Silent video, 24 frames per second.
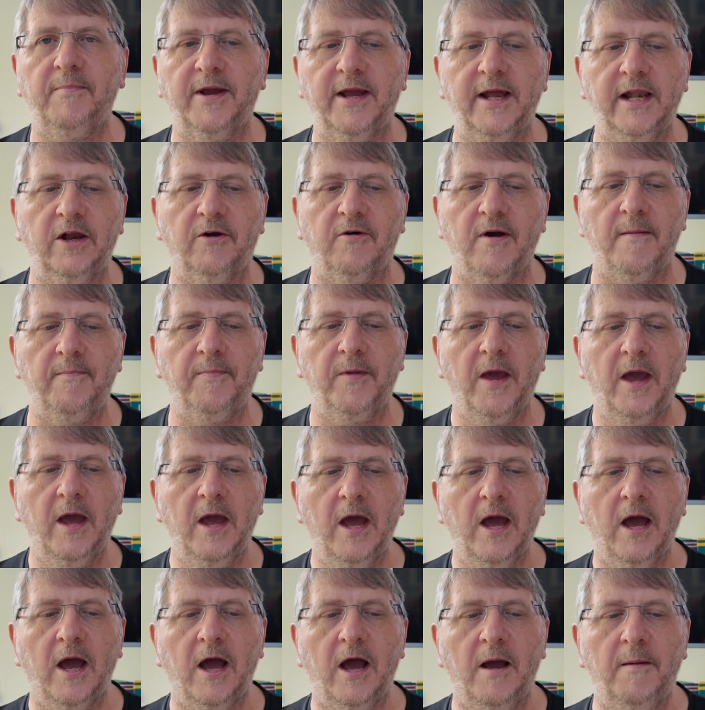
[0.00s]
kilogram,
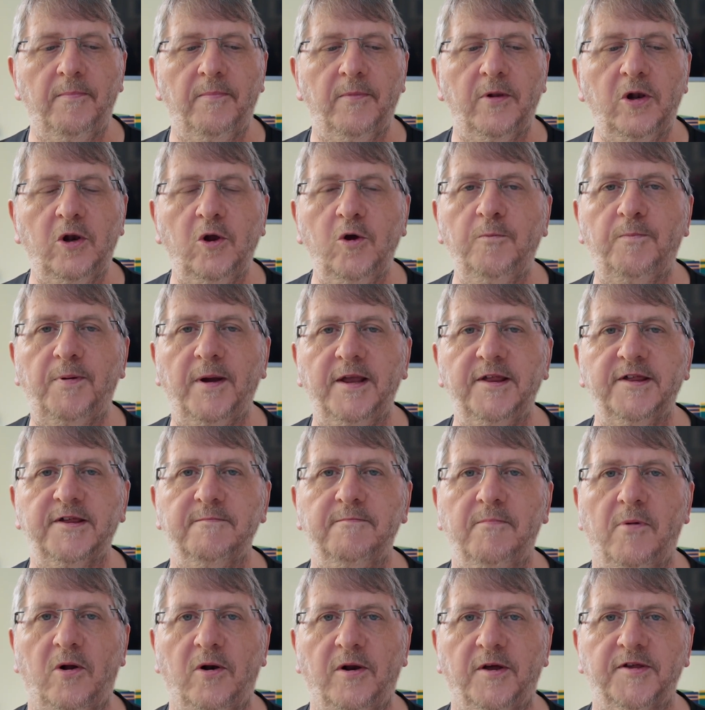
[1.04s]
lupins and
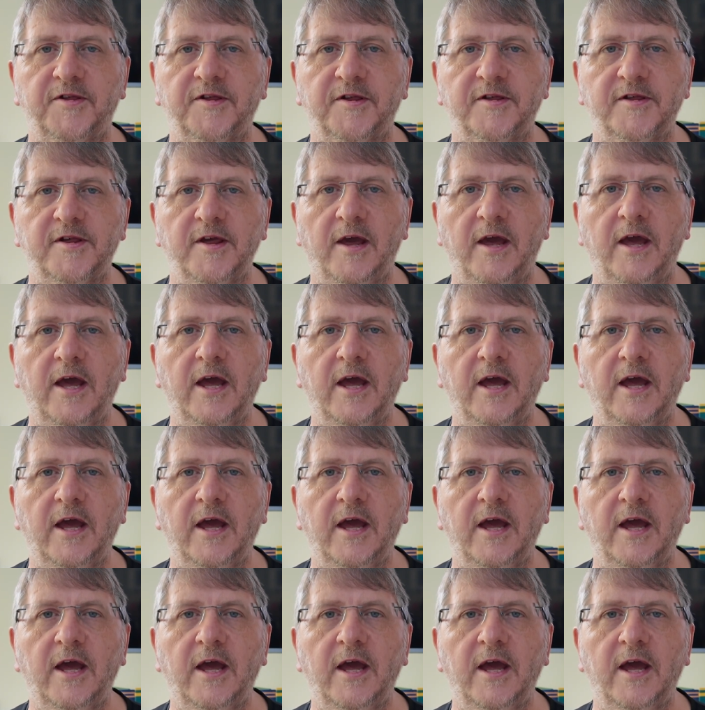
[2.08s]
mollusks.